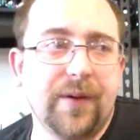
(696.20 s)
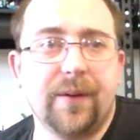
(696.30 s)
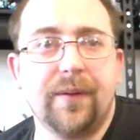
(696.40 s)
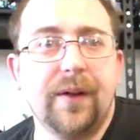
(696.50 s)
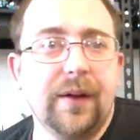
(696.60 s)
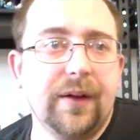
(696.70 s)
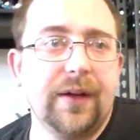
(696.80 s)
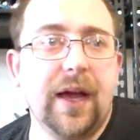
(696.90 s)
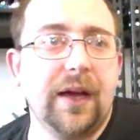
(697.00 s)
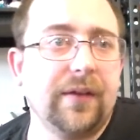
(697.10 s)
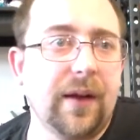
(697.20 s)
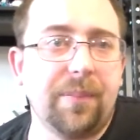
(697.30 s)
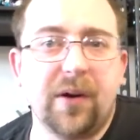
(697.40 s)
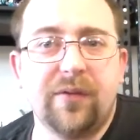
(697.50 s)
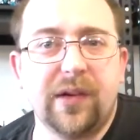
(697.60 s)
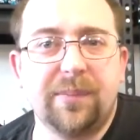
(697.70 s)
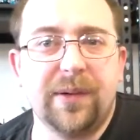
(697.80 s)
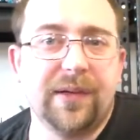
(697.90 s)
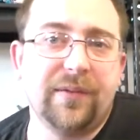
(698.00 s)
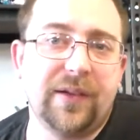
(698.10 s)
So yeah, he's not
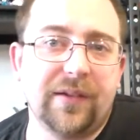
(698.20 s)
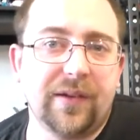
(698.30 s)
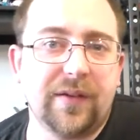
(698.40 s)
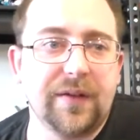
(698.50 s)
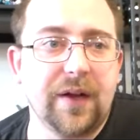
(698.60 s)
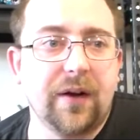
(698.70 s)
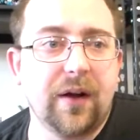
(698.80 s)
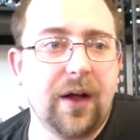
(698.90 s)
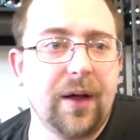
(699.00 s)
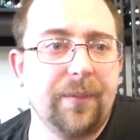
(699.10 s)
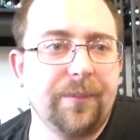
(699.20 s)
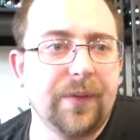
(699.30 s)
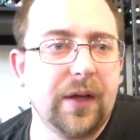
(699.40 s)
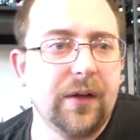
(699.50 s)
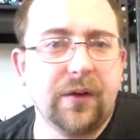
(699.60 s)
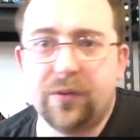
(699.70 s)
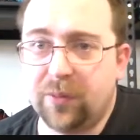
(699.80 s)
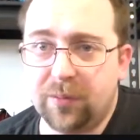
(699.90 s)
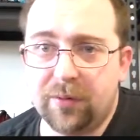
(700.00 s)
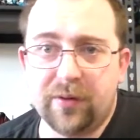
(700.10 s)
perfect, but he's gonna sit there. Um,
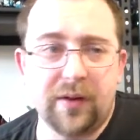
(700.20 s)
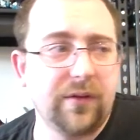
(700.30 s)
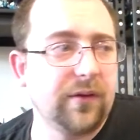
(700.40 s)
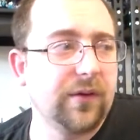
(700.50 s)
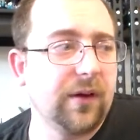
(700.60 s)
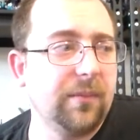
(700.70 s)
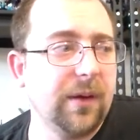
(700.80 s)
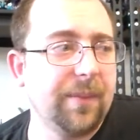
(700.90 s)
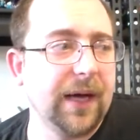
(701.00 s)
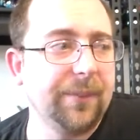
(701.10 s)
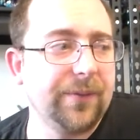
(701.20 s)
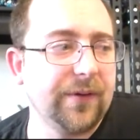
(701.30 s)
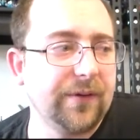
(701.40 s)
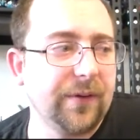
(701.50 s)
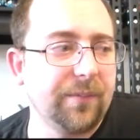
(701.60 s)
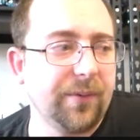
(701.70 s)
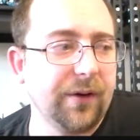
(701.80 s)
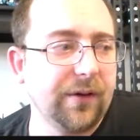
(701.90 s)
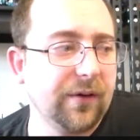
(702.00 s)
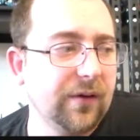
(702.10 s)
there's rumors that there's gonna be a pipes at some
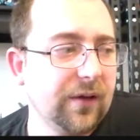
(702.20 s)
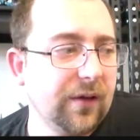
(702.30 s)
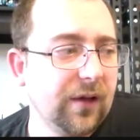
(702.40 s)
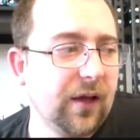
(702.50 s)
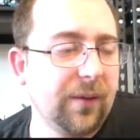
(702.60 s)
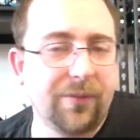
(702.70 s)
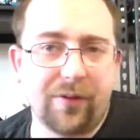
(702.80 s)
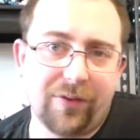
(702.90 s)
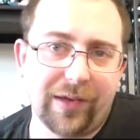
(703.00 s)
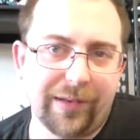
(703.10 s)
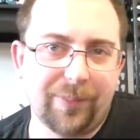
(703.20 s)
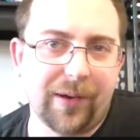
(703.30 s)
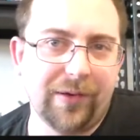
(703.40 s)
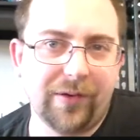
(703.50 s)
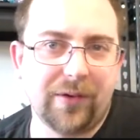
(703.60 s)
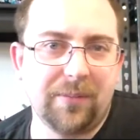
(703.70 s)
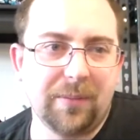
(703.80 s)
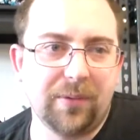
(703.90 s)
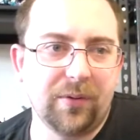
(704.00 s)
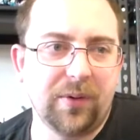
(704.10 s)
point, uh, so I think it's probably just gonna
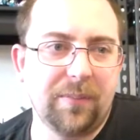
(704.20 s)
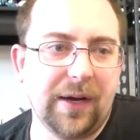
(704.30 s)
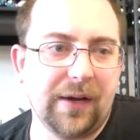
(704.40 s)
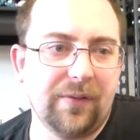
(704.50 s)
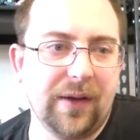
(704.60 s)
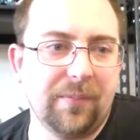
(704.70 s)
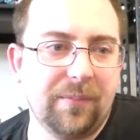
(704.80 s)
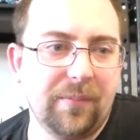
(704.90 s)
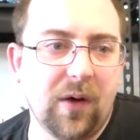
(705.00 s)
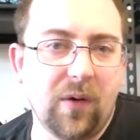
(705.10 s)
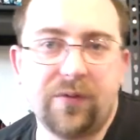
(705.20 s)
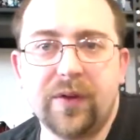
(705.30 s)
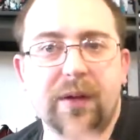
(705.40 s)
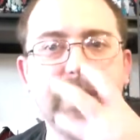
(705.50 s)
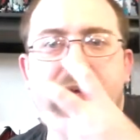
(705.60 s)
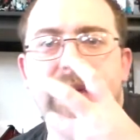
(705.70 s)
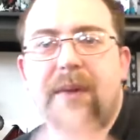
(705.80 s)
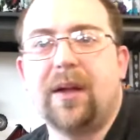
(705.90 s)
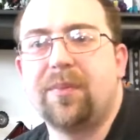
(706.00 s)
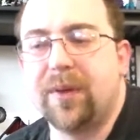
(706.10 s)
be a blue repaint of him, hopefully with the
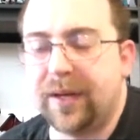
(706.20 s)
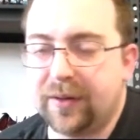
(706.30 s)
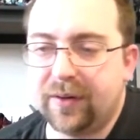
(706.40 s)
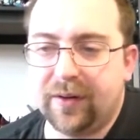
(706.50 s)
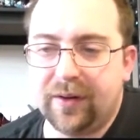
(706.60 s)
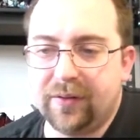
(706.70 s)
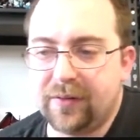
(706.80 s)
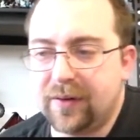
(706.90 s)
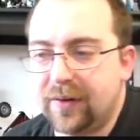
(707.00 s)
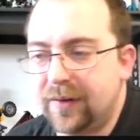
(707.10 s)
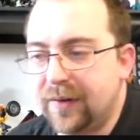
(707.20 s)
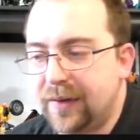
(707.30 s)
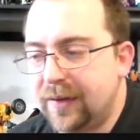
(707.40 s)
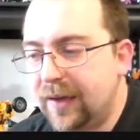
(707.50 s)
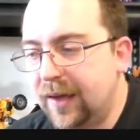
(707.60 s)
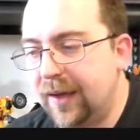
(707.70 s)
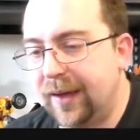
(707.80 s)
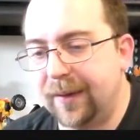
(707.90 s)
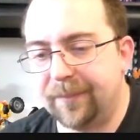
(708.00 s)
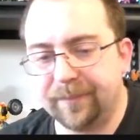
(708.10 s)
mouth plate at least.
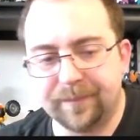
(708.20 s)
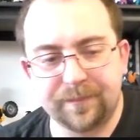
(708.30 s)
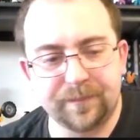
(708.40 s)
Um,